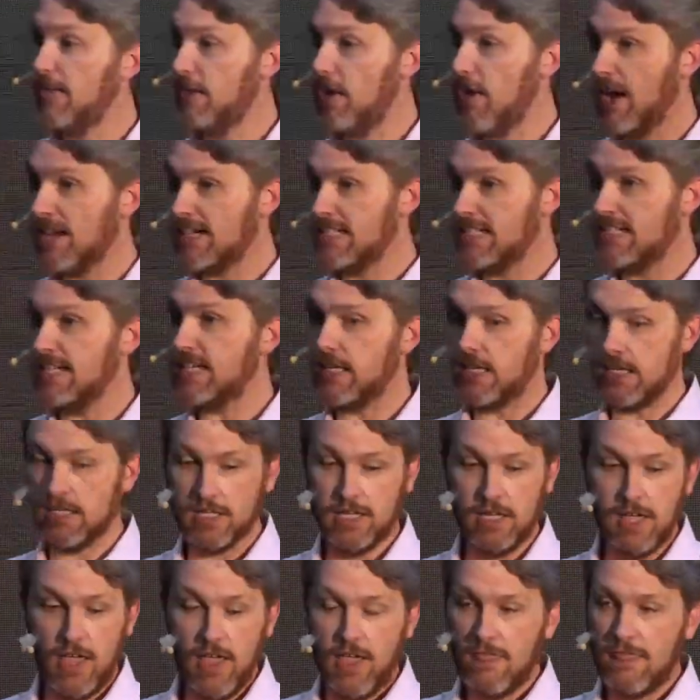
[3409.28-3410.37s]
the idea
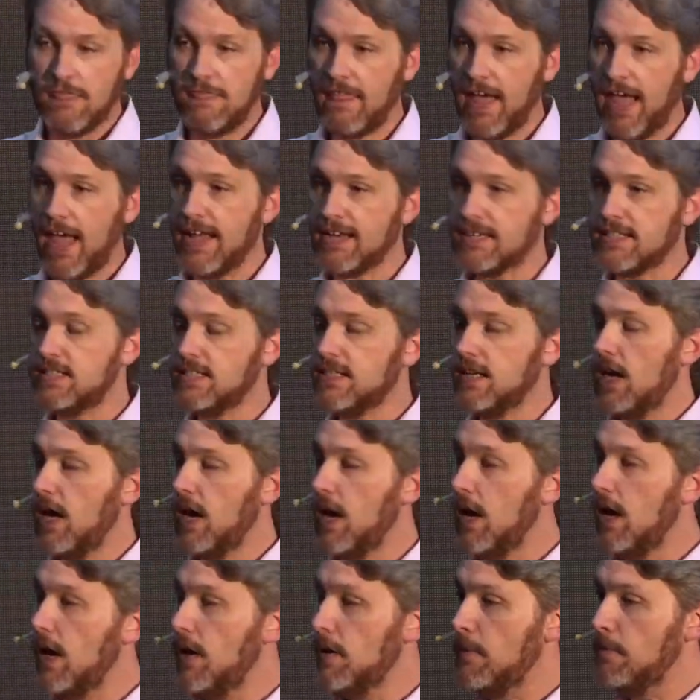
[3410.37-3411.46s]
that,
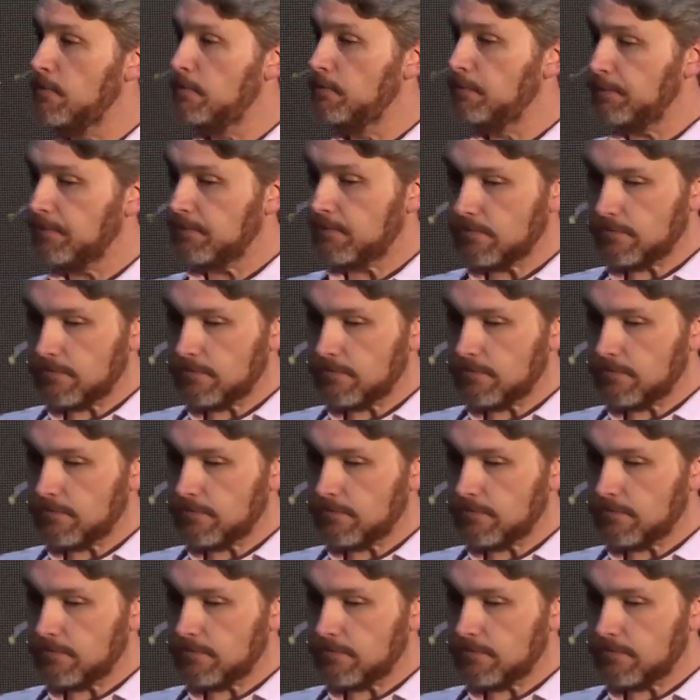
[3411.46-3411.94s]
um,